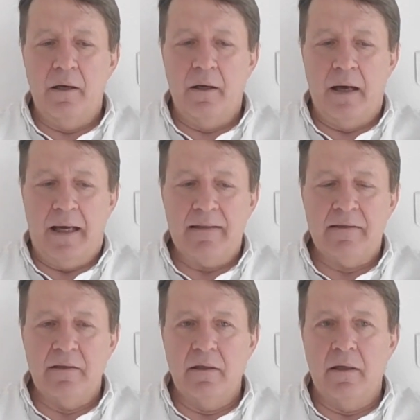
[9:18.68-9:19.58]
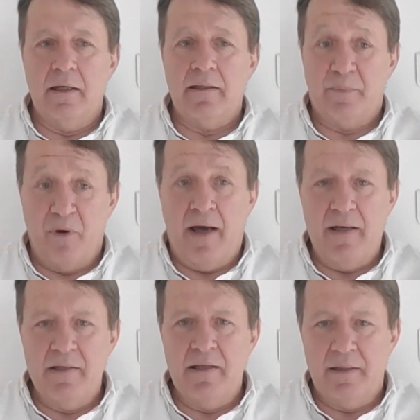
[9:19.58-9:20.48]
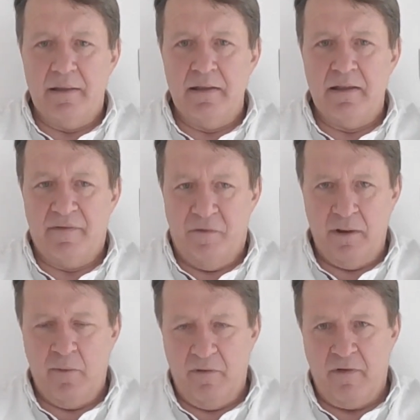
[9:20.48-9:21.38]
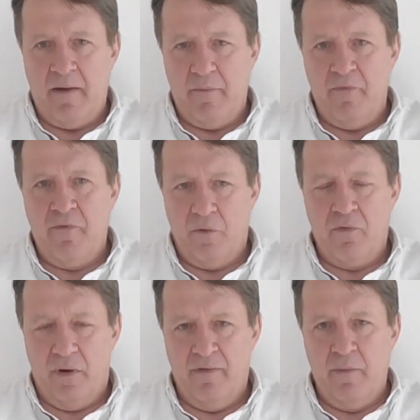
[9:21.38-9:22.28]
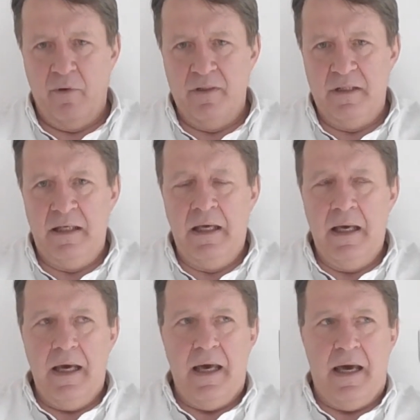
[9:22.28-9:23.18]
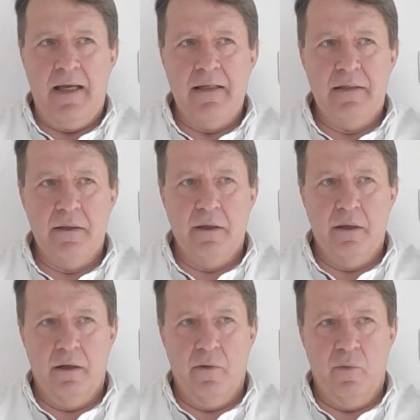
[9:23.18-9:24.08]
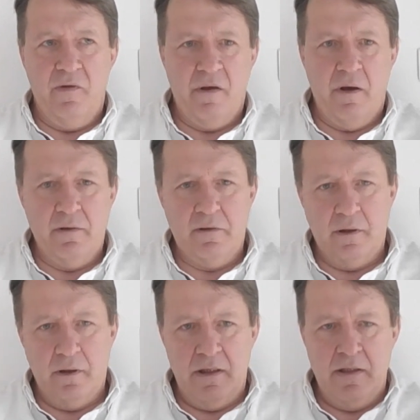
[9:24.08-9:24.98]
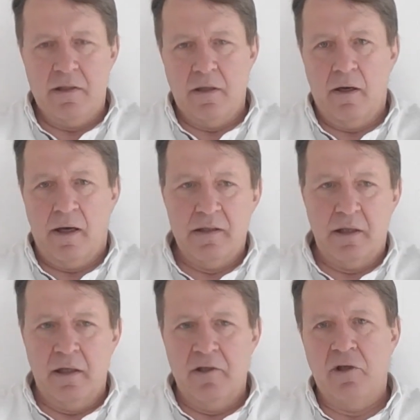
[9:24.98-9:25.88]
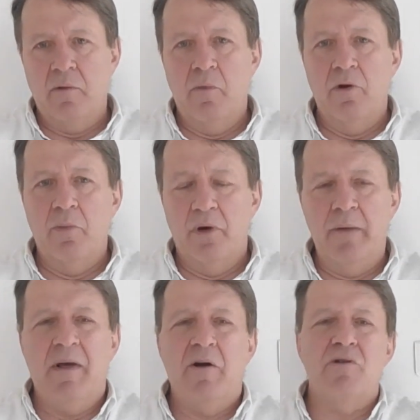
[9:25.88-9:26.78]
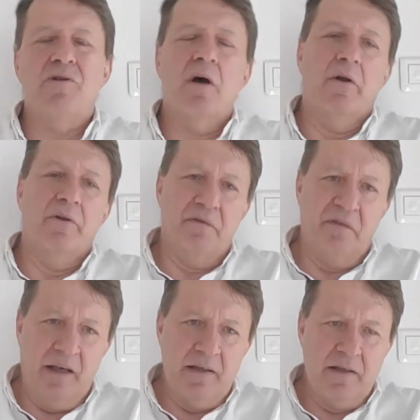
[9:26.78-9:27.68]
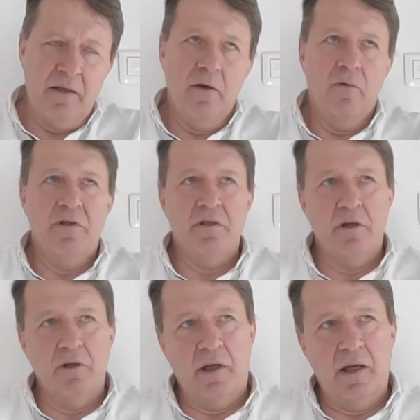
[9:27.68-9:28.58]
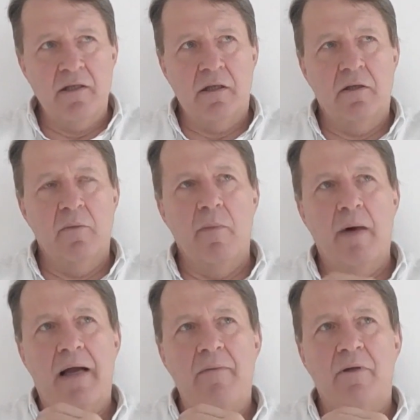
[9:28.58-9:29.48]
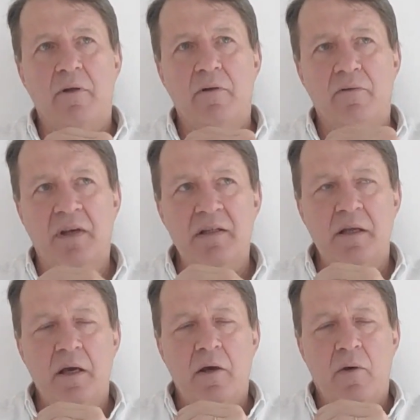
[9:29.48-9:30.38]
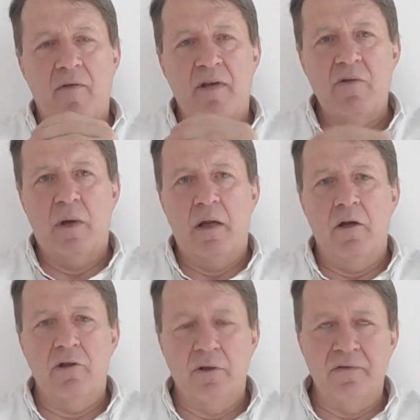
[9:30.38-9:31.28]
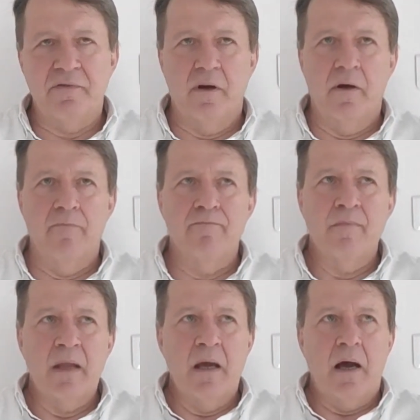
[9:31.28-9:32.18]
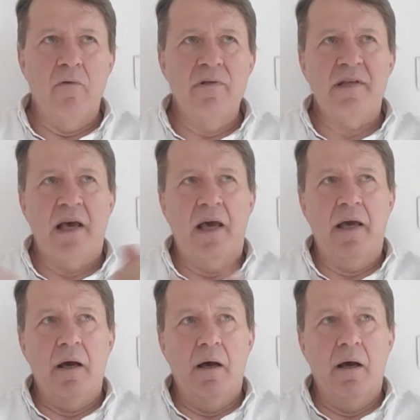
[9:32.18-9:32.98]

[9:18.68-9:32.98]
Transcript: at a price that is affordable for everybody, and without this restriction monopoly, because on the fixed, which is not the case on the mobile, but on the fixed, you have as well a lot of, I would say,